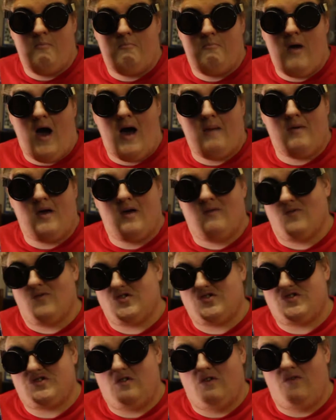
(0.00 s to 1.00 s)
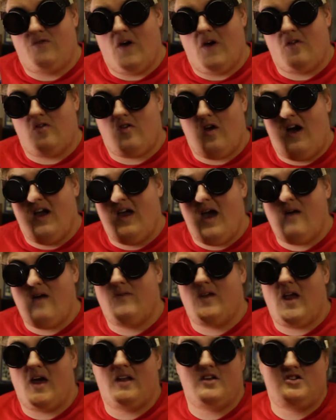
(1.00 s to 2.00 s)
Batman versus Two Face. I
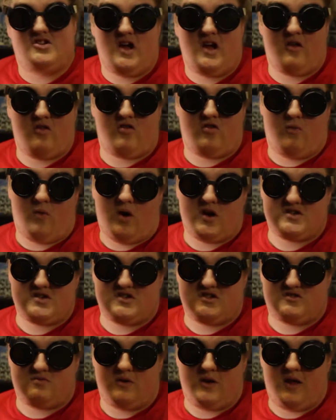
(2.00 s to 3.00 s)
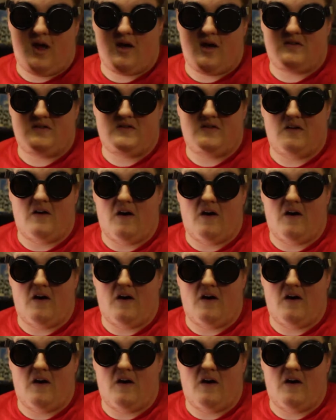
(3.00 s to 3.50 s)
haven't had a chance to watch this one yet.